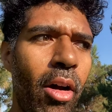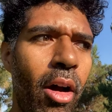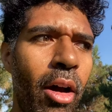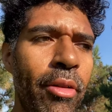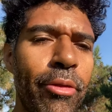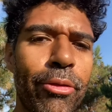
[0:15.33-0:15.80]

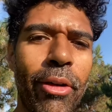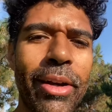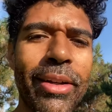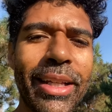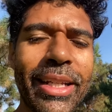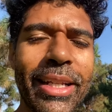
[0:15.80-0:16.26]

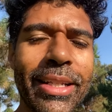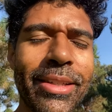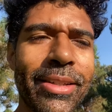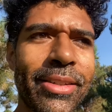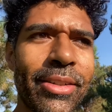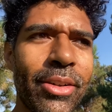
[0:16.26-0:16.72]

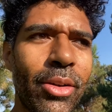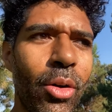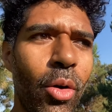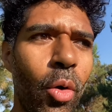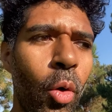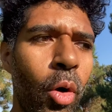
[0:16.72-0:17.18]
unfriendliness
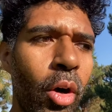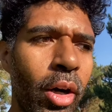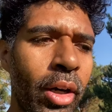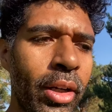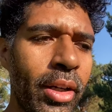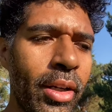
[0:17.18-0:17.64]

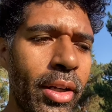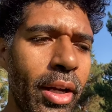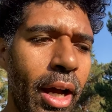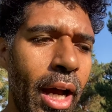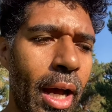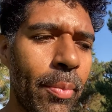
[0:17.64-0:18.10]
or,
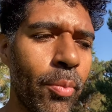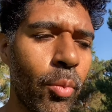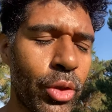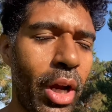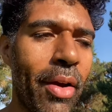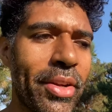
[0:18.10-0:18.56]
um,
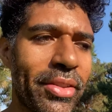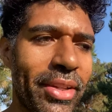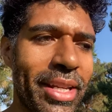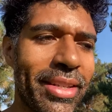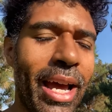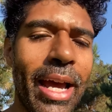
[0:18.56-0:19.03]
which obviously
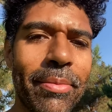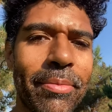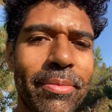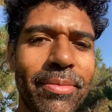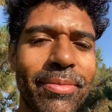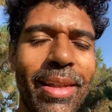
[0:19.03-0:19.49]
is not
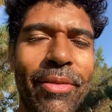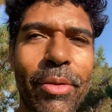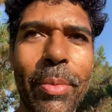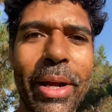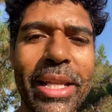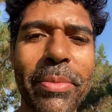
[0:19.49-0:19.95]

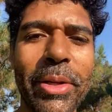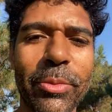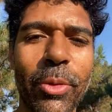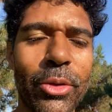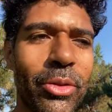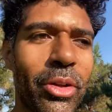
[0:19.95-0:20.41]
everybody in the mixed
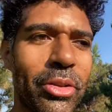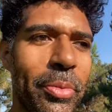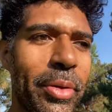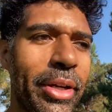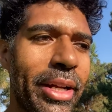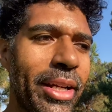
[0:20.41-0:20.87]
martial arts
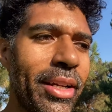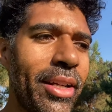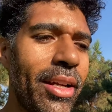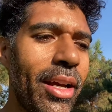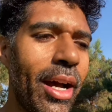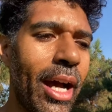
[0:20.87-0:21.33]
community,
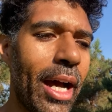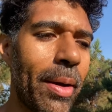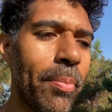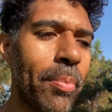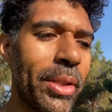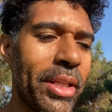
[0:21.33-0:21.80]

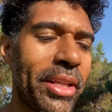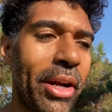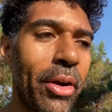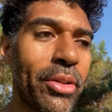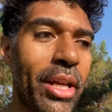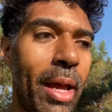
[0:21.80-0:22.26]
um, but the
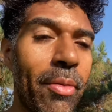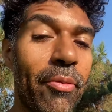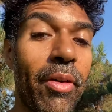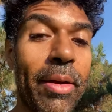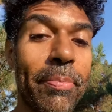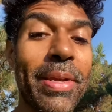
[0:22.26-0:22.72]
stereotype of
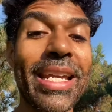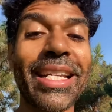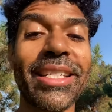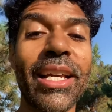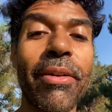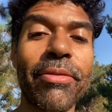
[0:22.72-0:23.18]
like being a
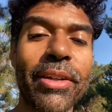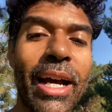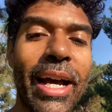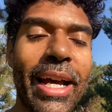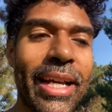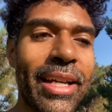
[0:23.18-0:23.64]
tough
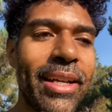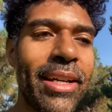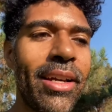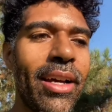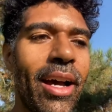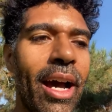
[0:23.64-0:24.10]
guy,
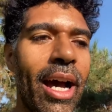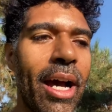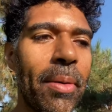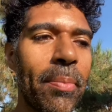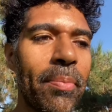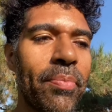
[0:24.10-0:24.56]

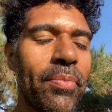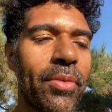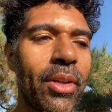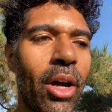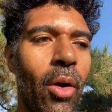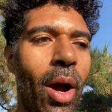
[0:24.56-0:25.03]

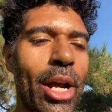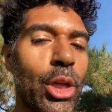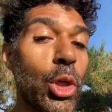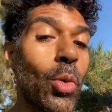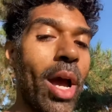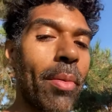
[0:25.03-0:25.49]
um, oh, I
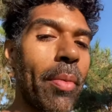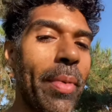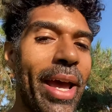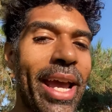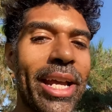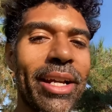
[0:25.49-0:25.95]
do
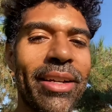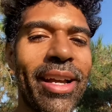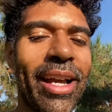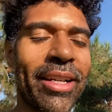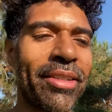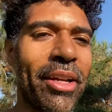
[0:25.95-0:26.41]

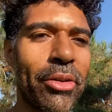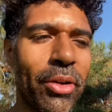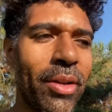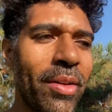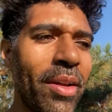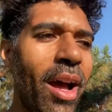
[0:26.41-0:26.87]
MMA, etc.
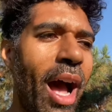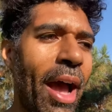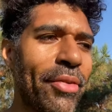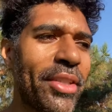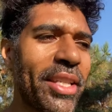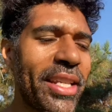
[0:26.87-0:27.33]

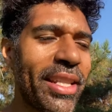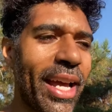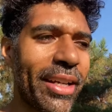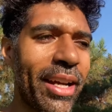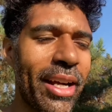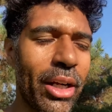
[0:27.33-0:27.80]
I've seen
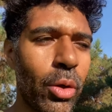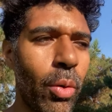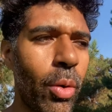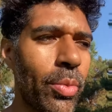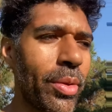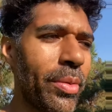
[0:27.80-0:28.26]
that kind of
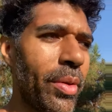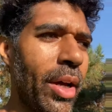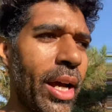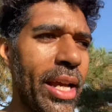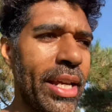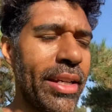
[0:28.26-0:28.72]
quote
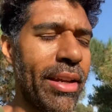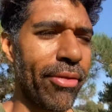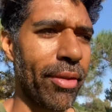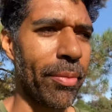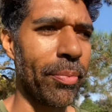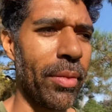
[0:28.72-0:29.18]
uh, in
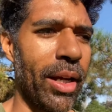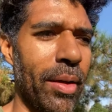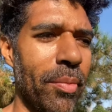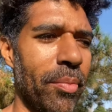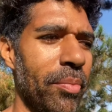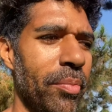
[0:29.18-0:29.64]
different
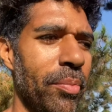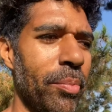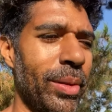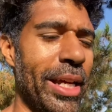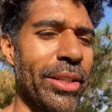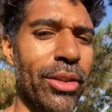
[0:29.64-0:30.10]
um,
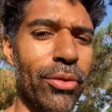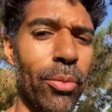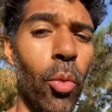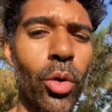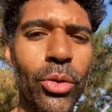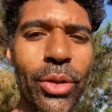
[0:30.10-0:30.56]
places from
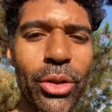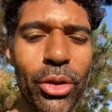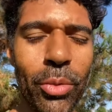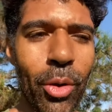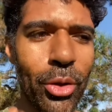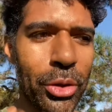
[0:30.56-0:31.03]
more
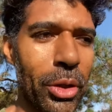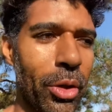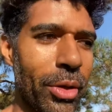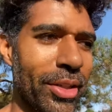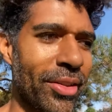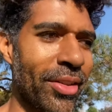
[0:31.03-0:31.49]
traditional martial
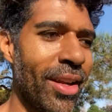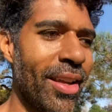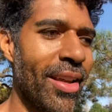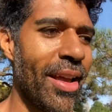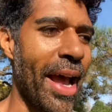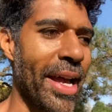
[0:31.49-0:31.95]
artists
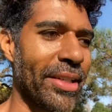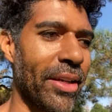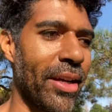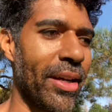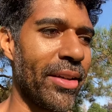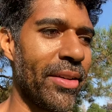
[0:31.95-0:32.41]
as
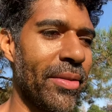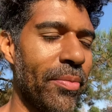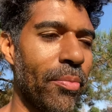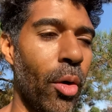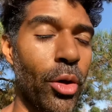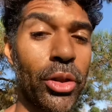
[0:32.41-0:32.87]
a
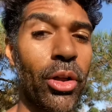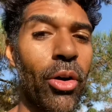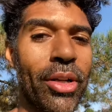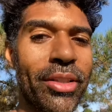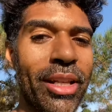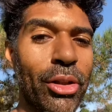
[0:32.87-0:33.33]
martial
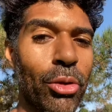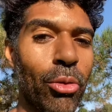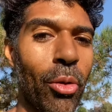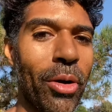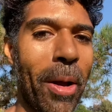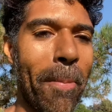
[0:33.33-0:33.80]
artist that's
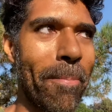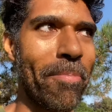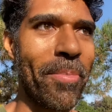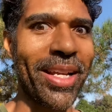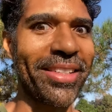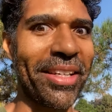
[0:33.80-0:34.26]
grown up
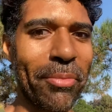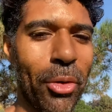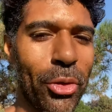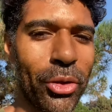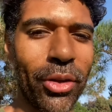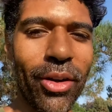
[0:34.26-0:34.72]
mixing
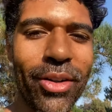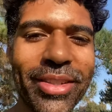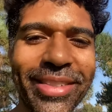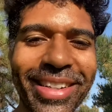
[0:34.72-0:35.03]
martial arts.